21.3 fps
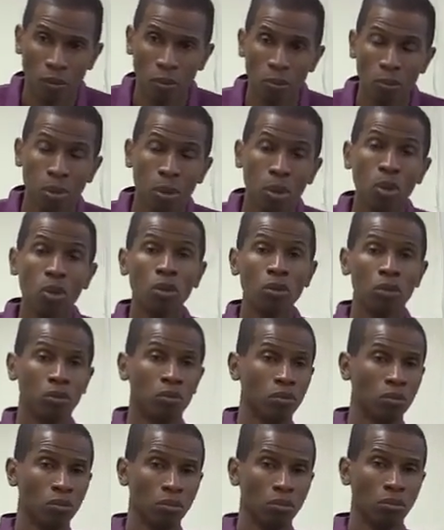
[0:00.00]
Blue,
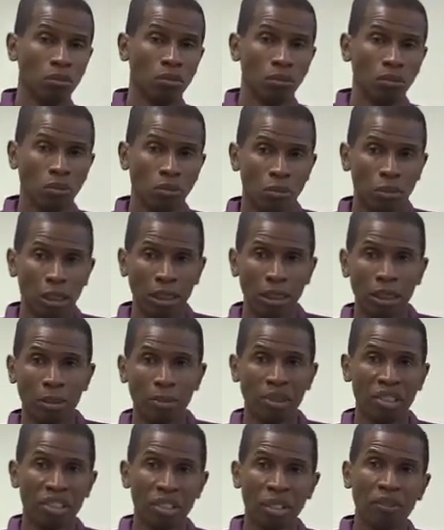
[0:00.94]
like
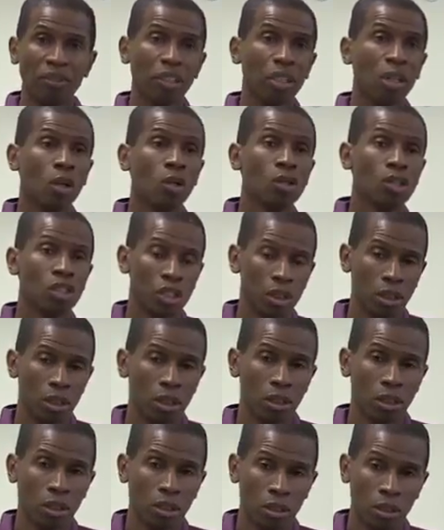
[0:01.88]
the Pacific Ocean,
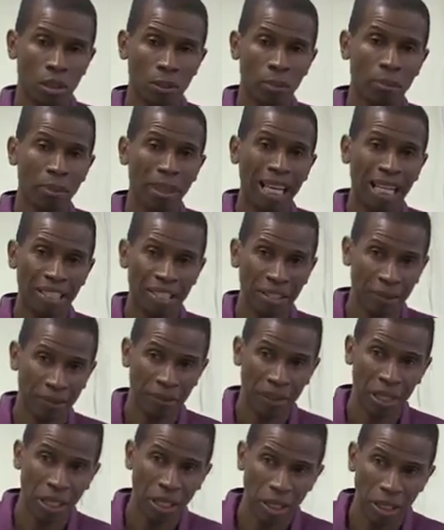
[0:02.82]

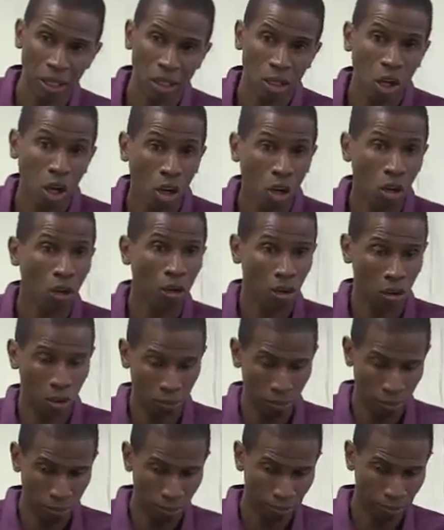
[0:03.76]
pacify,
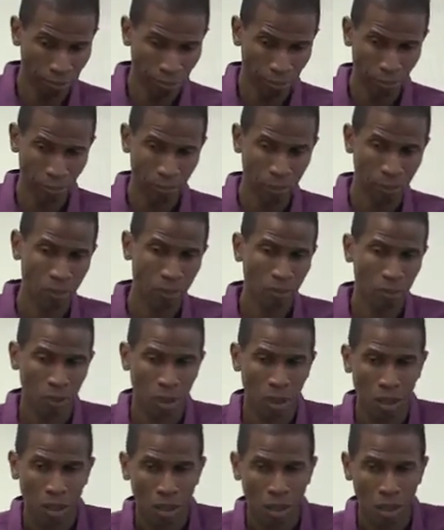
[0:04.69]
calm.
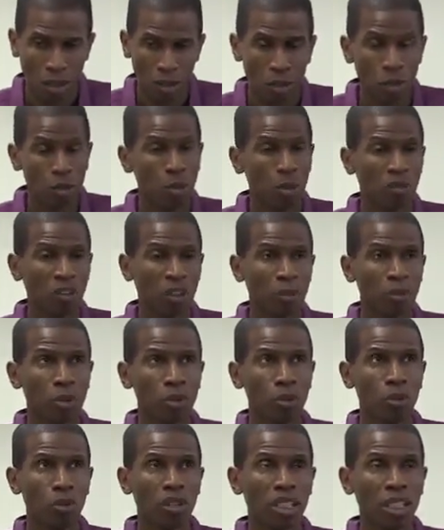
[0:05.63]
You move up
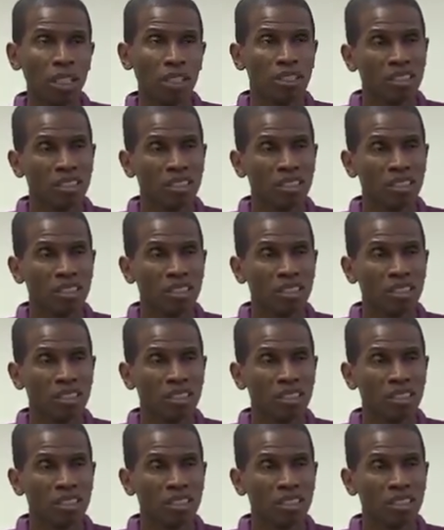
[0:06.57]
to the